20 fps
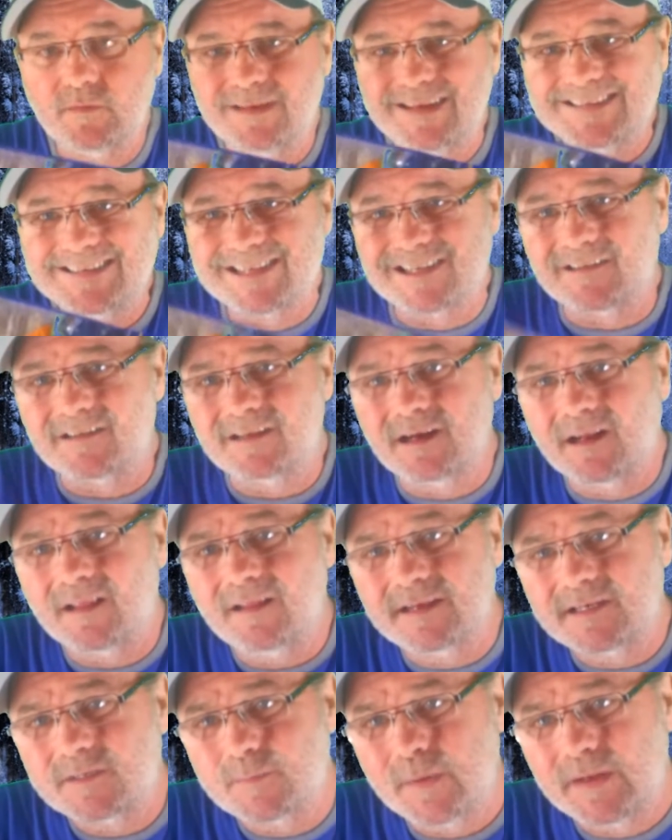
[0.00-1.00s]
It's a little
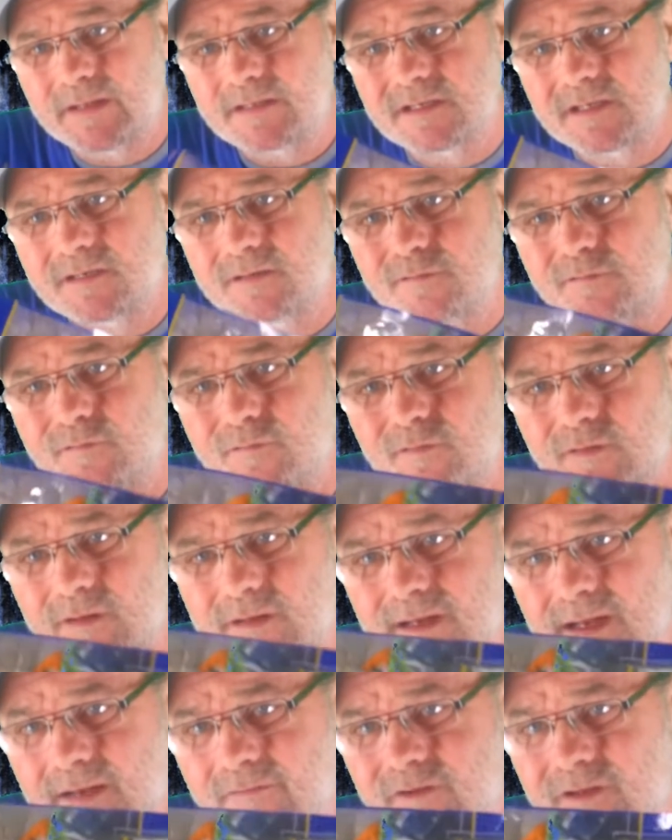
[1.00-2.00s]
expensive
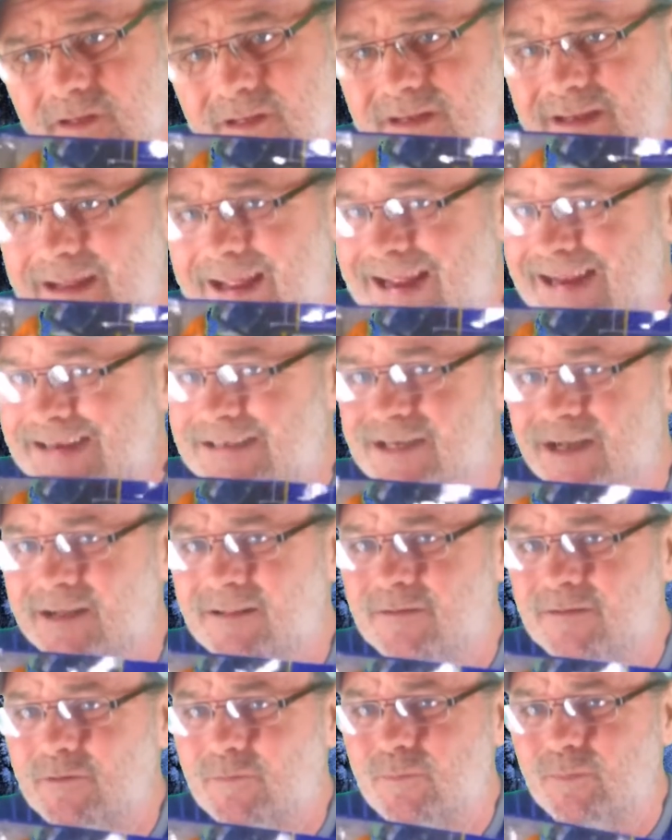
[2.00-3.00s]
given the
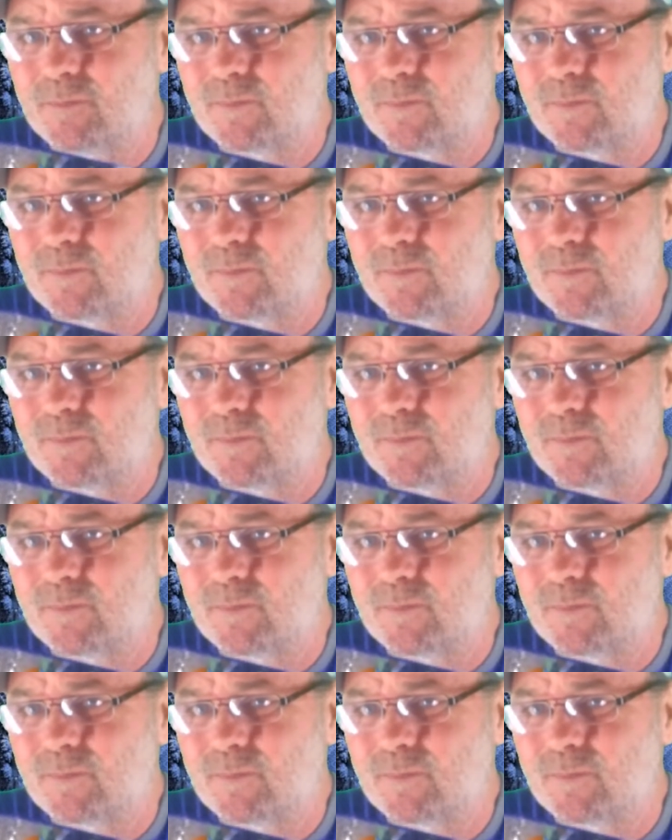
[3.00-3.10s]
$8